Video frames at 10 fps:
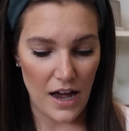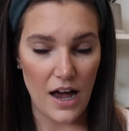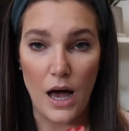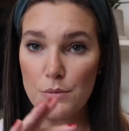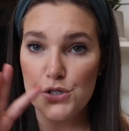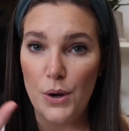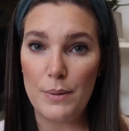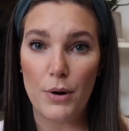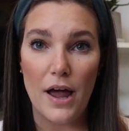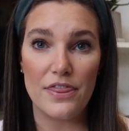Uh, so I
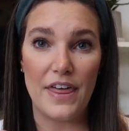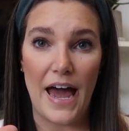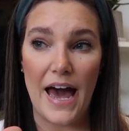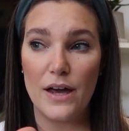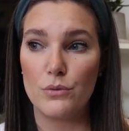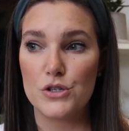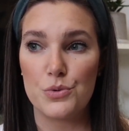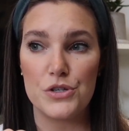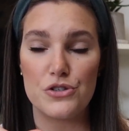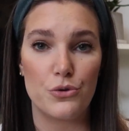brought that, which
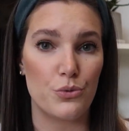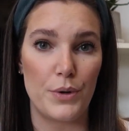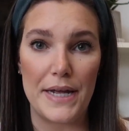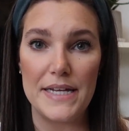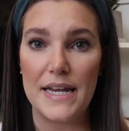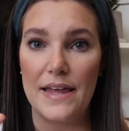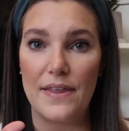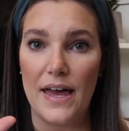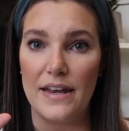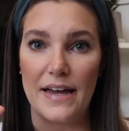was great. And
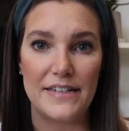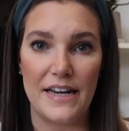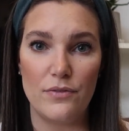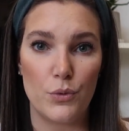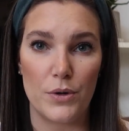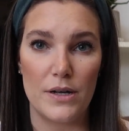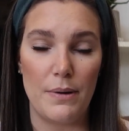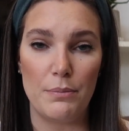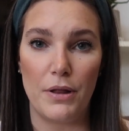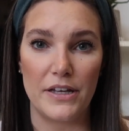then I didn't have to worry
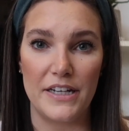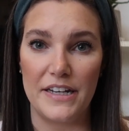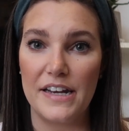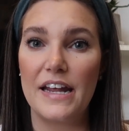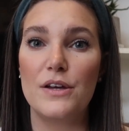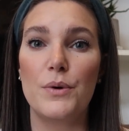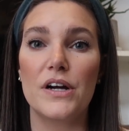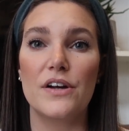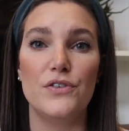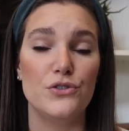about plugging it in
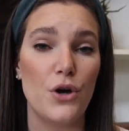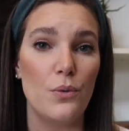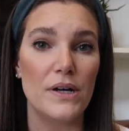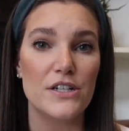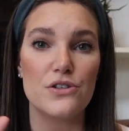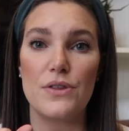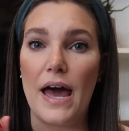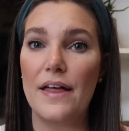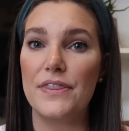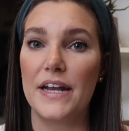anywhere. If you don't want to do
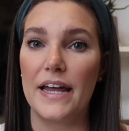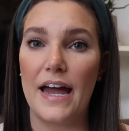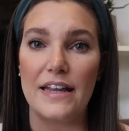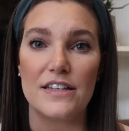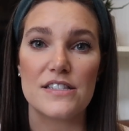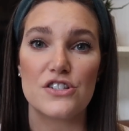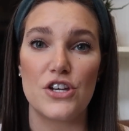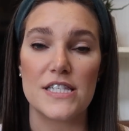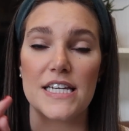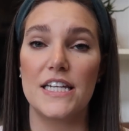that, then I highly
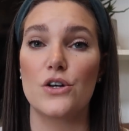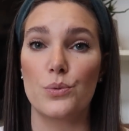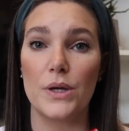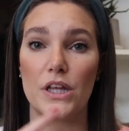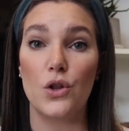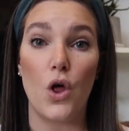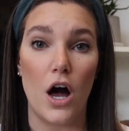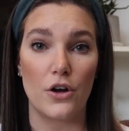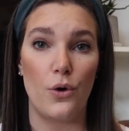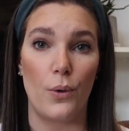suggest getting a really
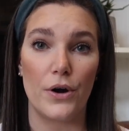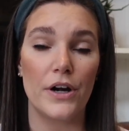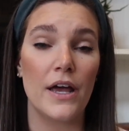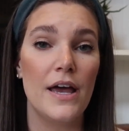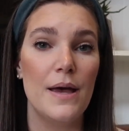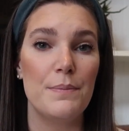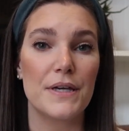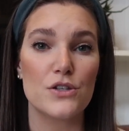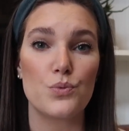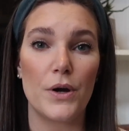long cord
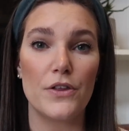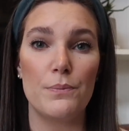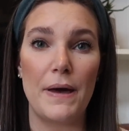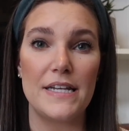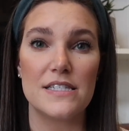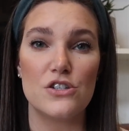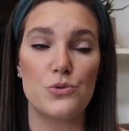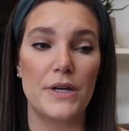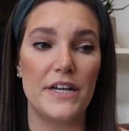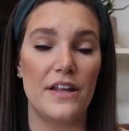because where the bed is
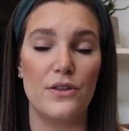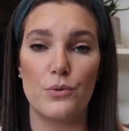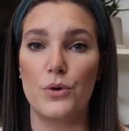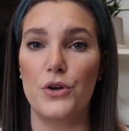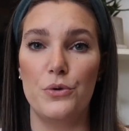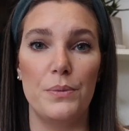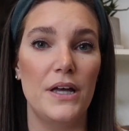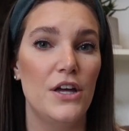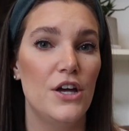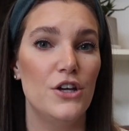situated in the room,
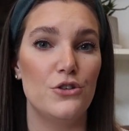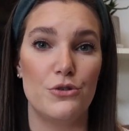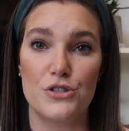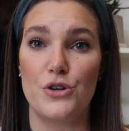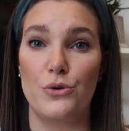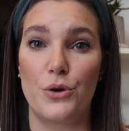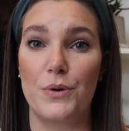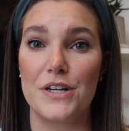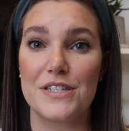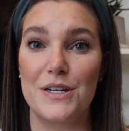you just don't know
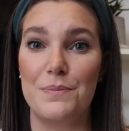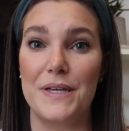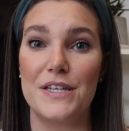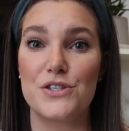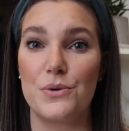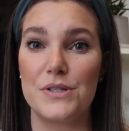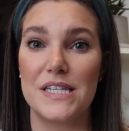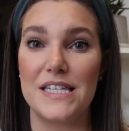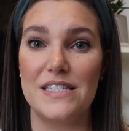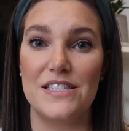where it's going to be. So it's
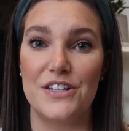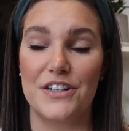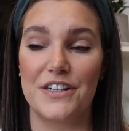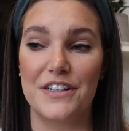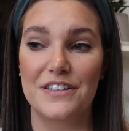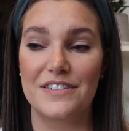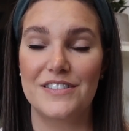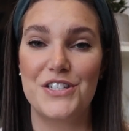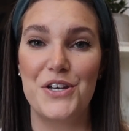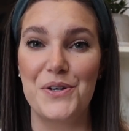easier
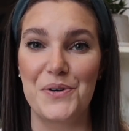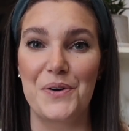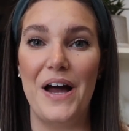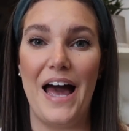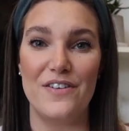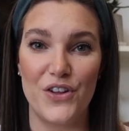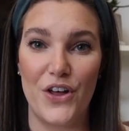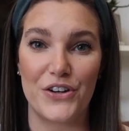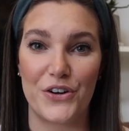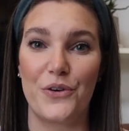to have a
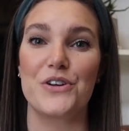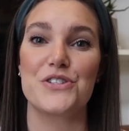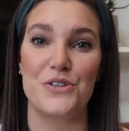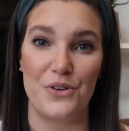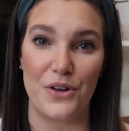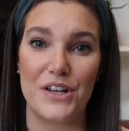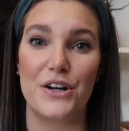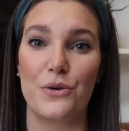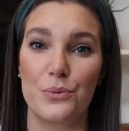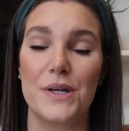longer cord so you that
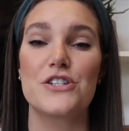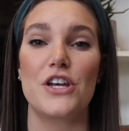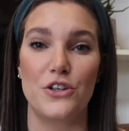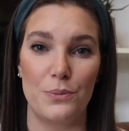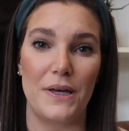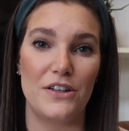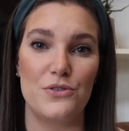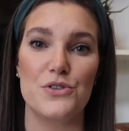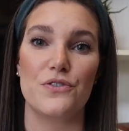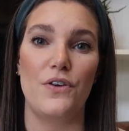it'll reach and you'll be able to
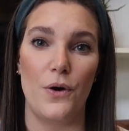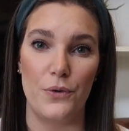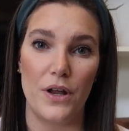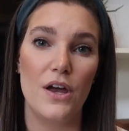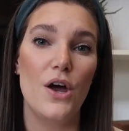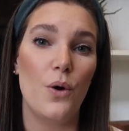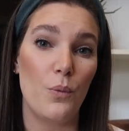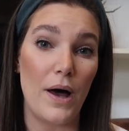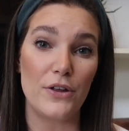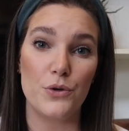use your phone
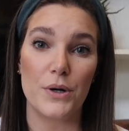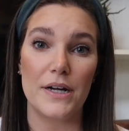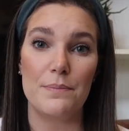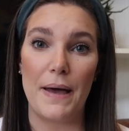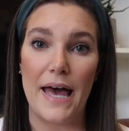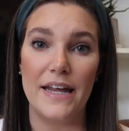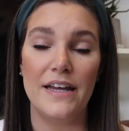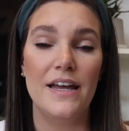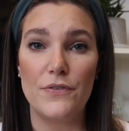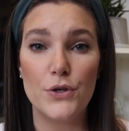while you are in
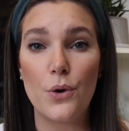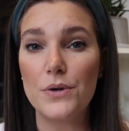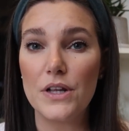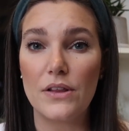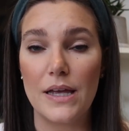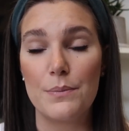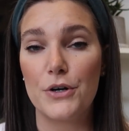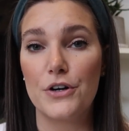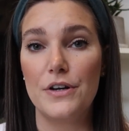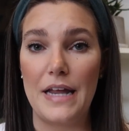bed. If you go into
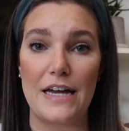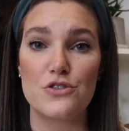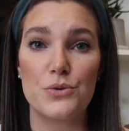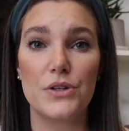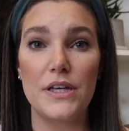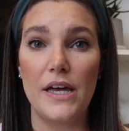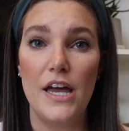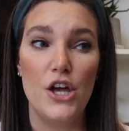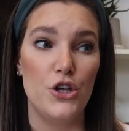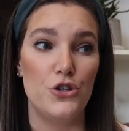labor naturally,
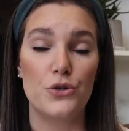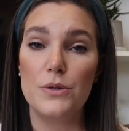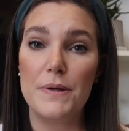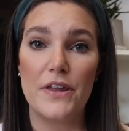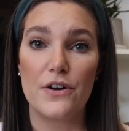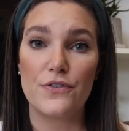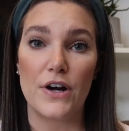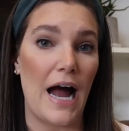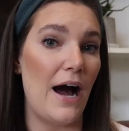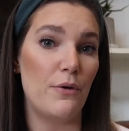you could be there
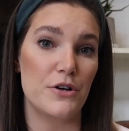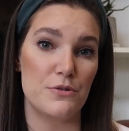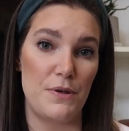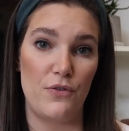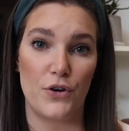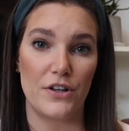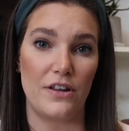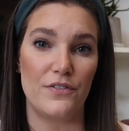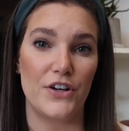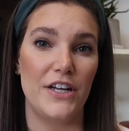for hours before
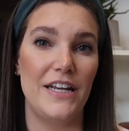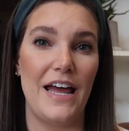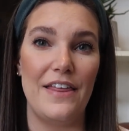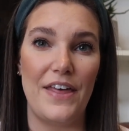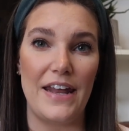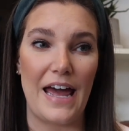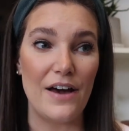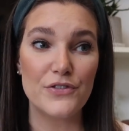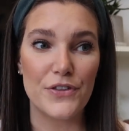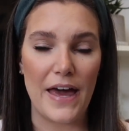delivering and then
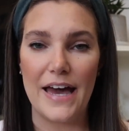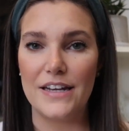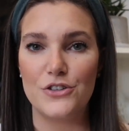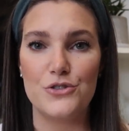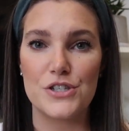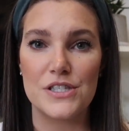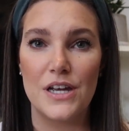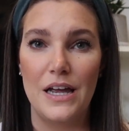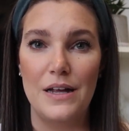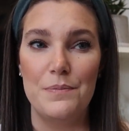after that you just
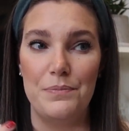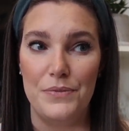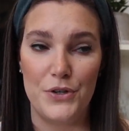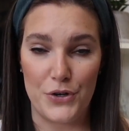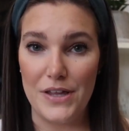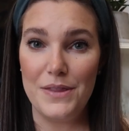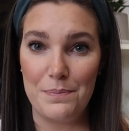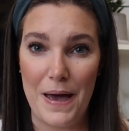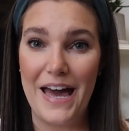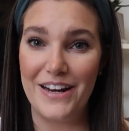you're in the
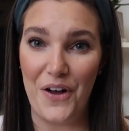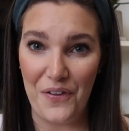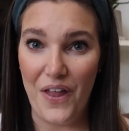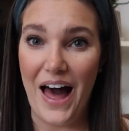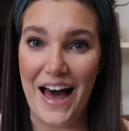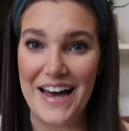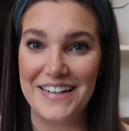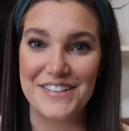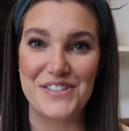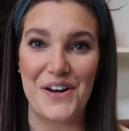bed a lot.
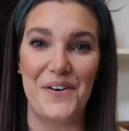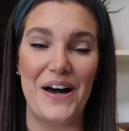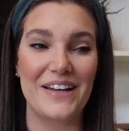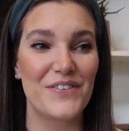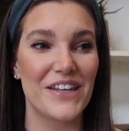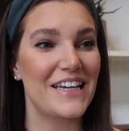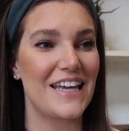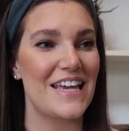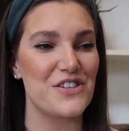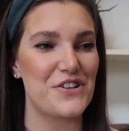So I feel like I
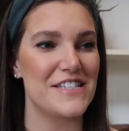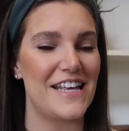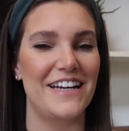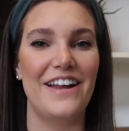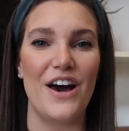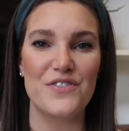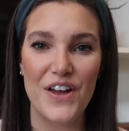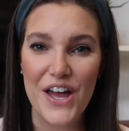can't stress that enough.